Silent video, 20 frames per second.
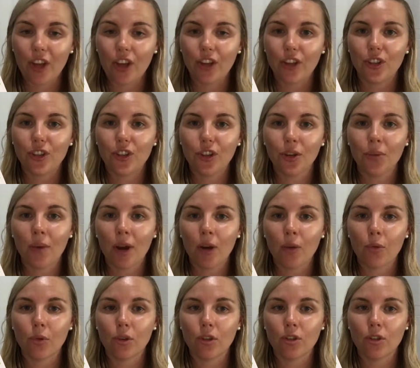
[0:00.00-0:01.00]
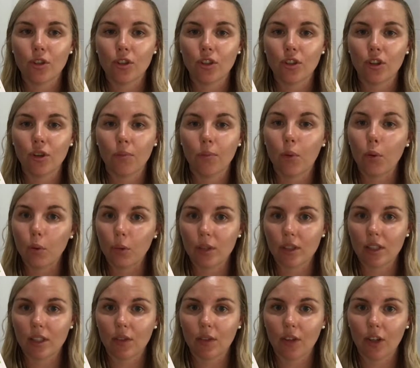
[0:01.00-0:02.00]
You might want to pause
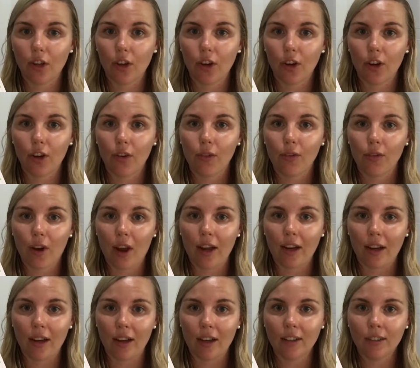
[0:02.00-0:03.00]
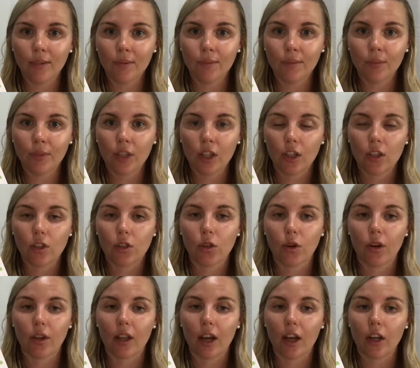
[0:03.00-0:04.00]
this video right now
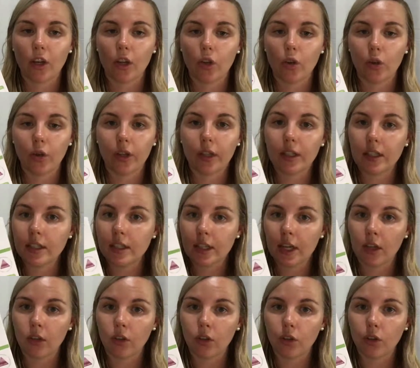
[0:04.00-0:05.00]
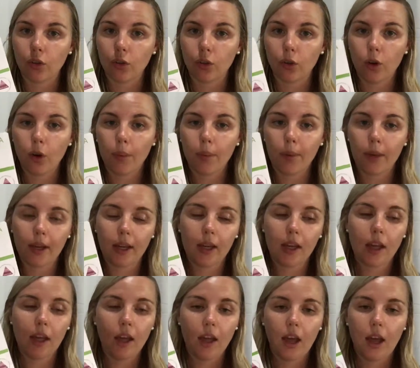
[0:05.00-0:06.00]
so that you can download your
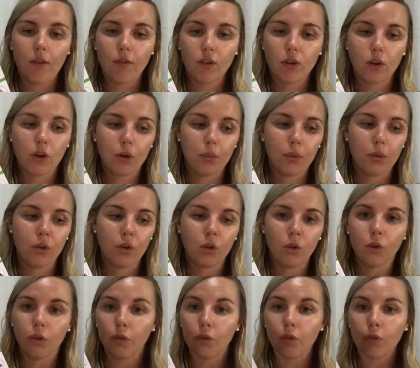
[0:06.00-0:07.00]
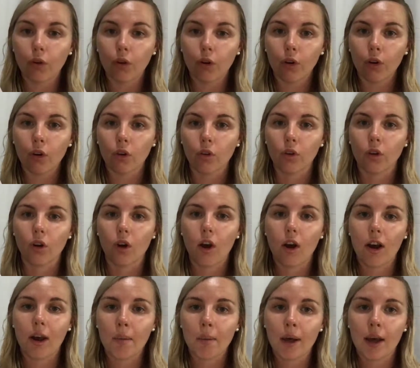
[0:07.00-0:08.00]
copy, have it open on your phone or your
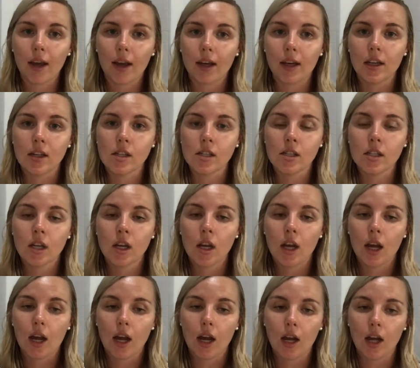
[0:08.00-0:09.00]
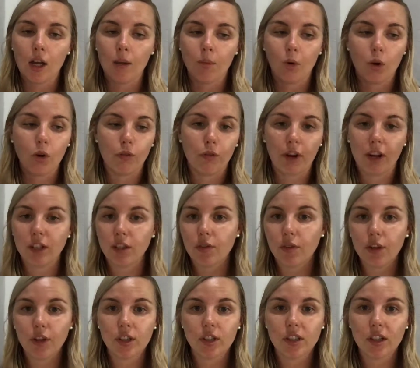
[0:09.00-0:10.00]
iPad, or vice
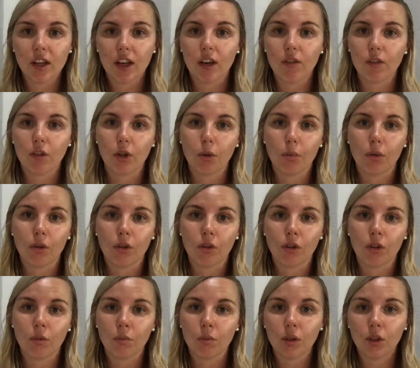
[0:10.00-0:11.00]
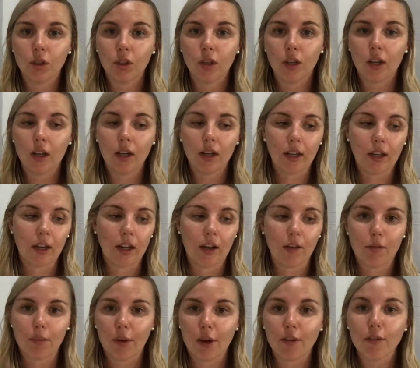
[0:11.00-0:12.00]
versa, have it open on the computer and
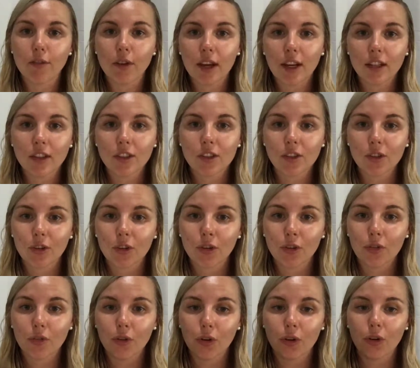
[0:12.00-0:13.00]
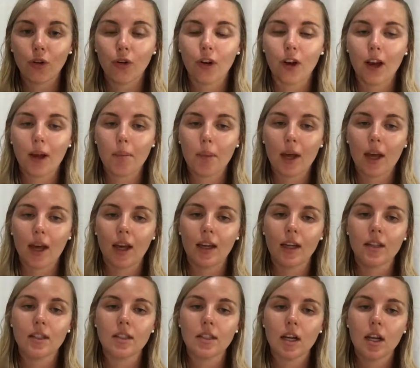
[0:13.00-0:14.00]
have my face on your phone or
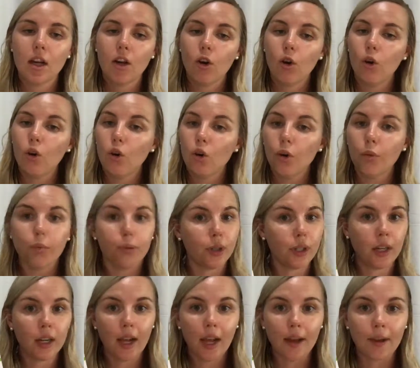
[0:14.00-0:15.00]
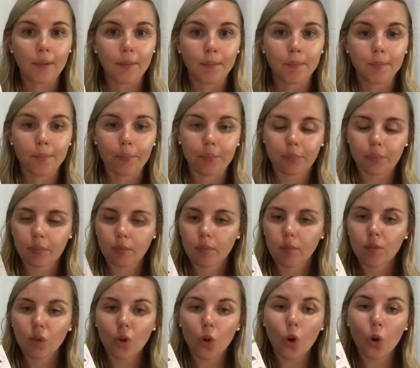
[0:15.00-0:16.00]
iPad, or print it out.
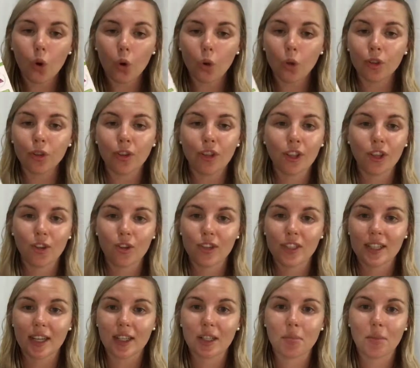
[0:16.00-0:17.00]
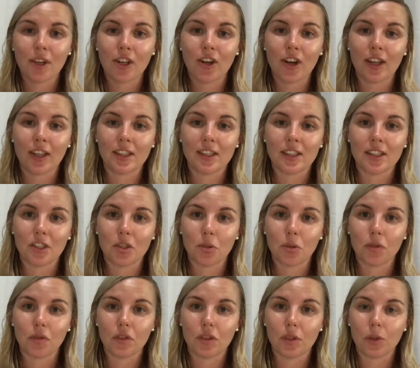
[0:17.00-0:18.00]
Or you can contact me and I can send you
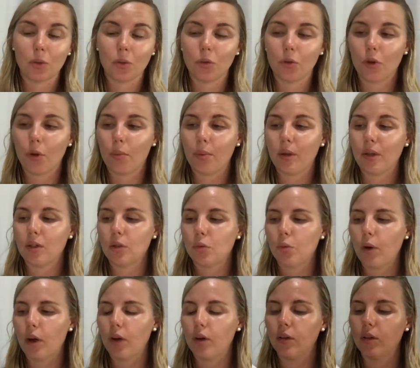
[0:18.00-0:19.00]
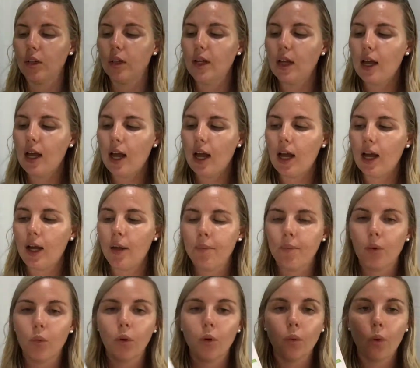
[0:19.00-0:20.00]
a physical copy as well.
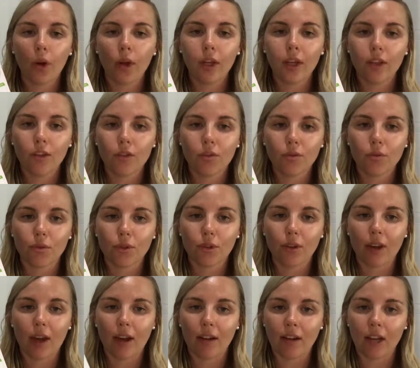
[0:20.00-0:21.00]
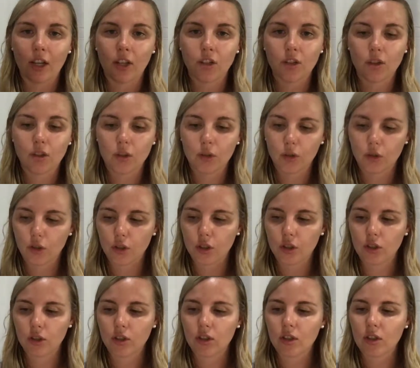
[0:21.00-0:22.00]
But we're working through our Nature
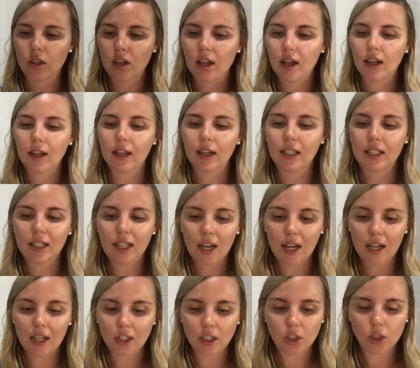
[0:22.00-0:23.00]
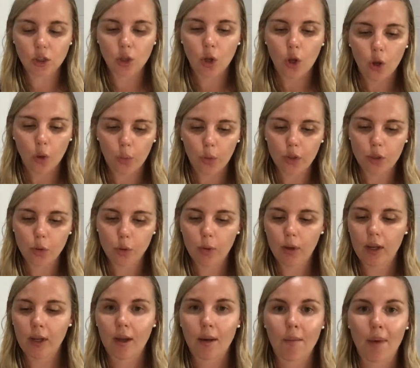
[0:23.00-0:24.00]
Solutions class. We're
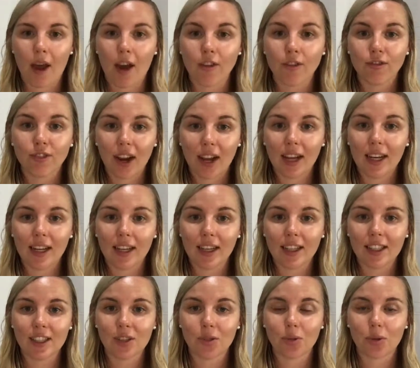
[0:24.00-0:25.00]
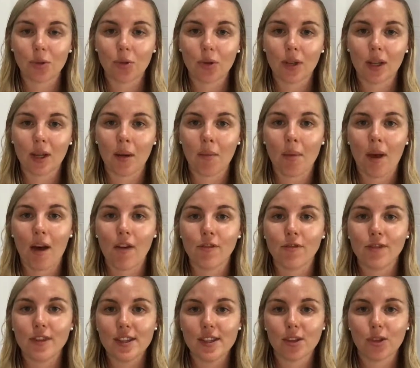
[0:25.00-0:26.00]
talking about radiance. We're talking about
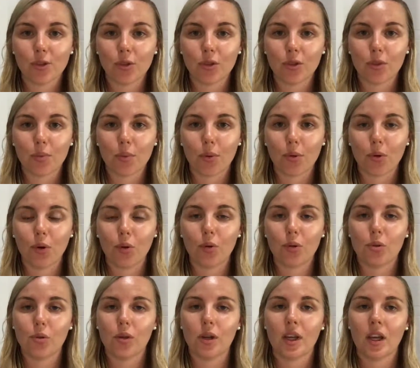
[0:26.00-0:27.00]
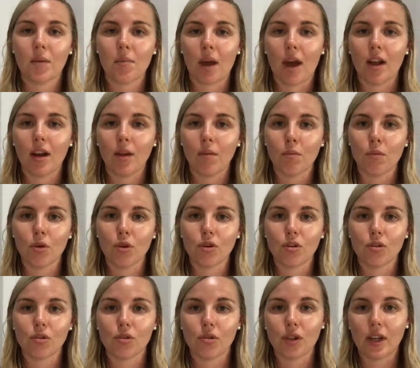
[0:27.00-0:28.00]
physical support. We're talking about
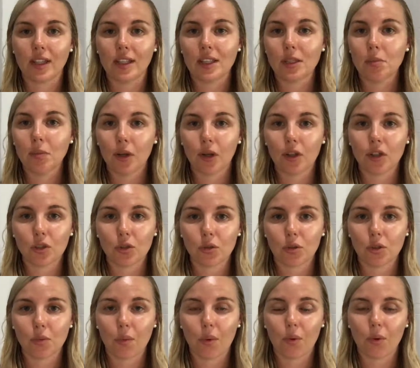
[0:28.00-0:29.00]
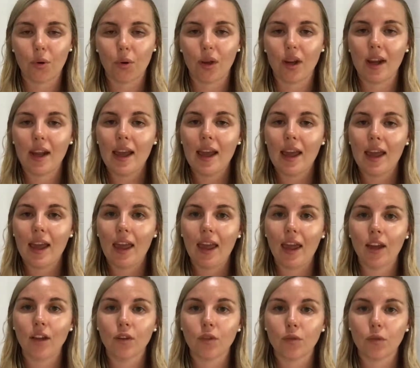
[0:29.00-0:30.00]
emotional and spiritual support.
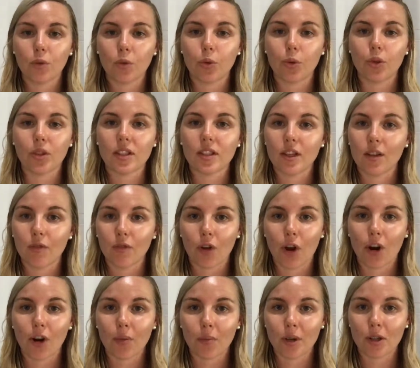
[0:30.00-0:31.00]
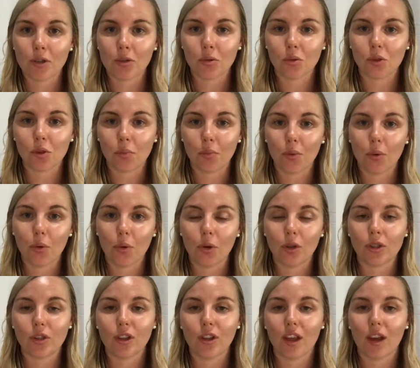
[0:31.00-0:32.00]
And of course, environmental
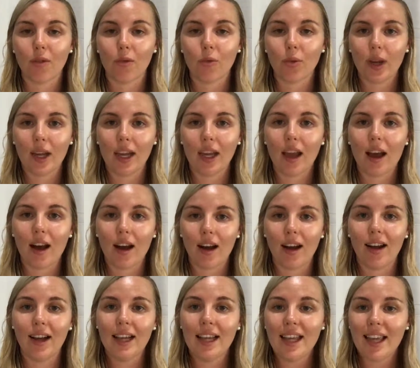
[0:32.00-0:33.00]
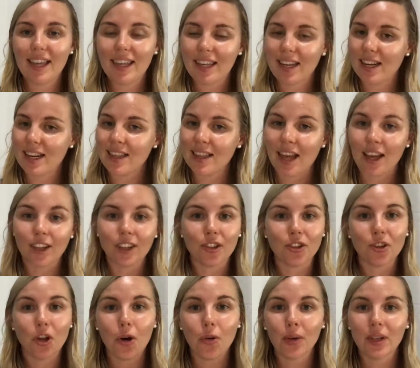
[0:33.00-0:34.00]
support, so that we are getting that
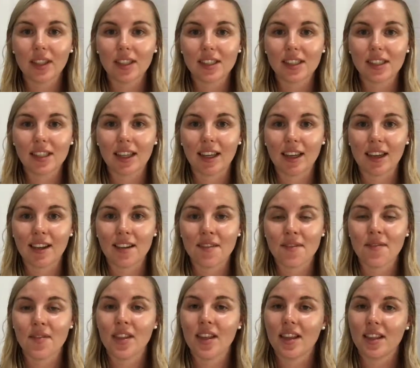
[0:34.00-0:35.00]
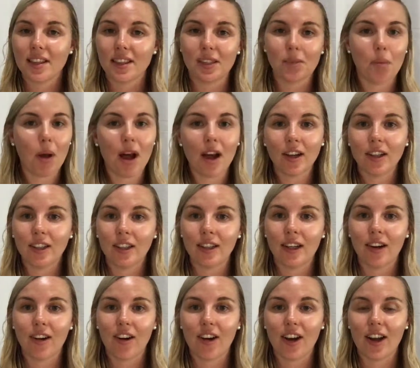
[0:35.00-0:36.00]
glowing skin, the sparkle in
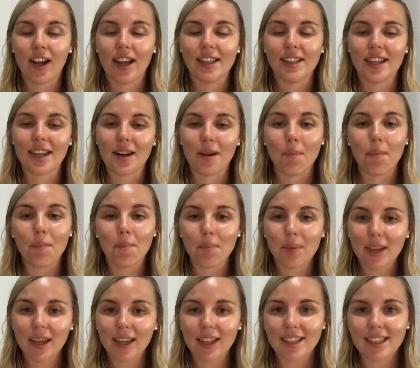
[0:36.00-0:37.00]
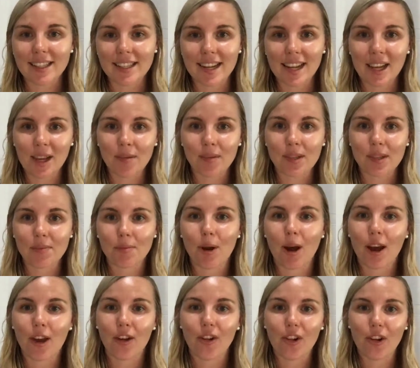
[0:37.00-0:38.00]
our eyes, and a big damn
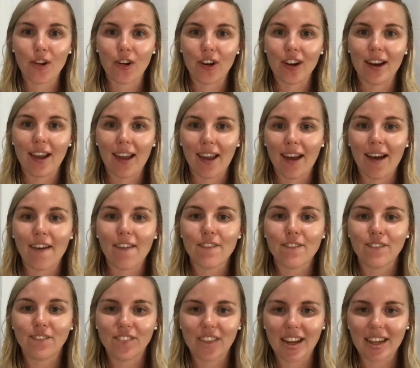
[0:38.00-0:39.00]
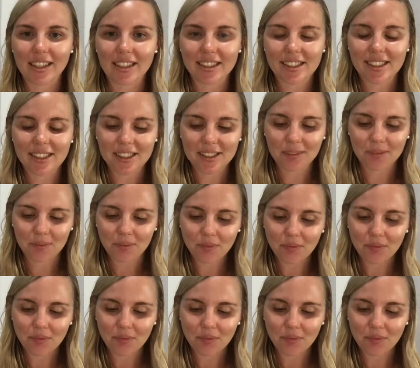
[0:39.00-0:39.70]
smile on our face.